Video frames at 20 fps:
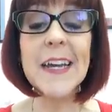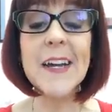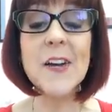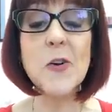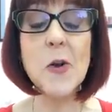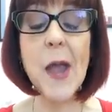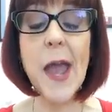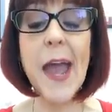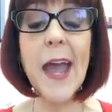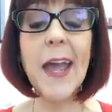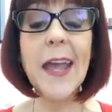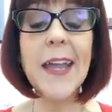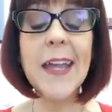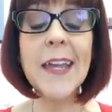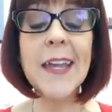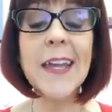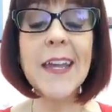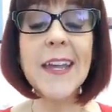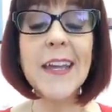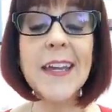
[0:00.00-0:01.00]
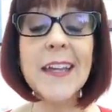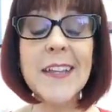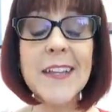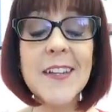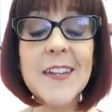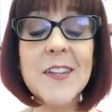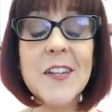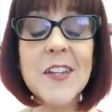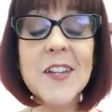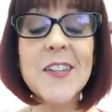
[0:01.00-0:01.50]
Okay,
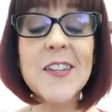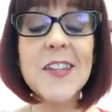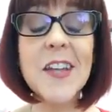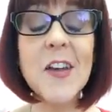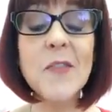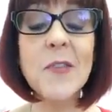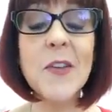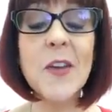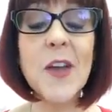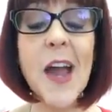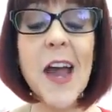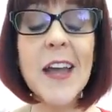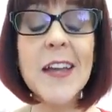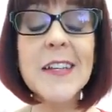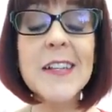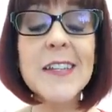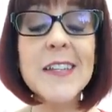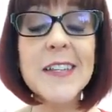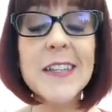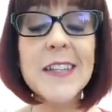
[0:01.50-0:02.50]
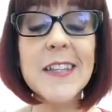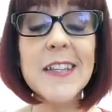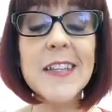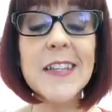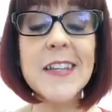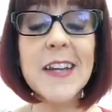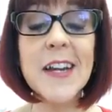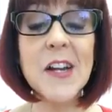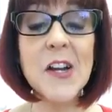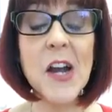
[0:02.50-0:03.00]
this is good stuff, you guys.
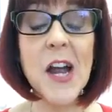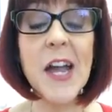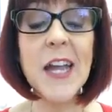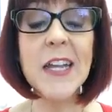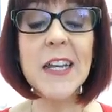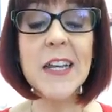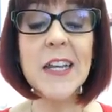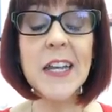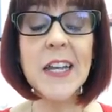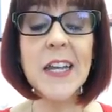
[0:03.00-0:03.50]
All right.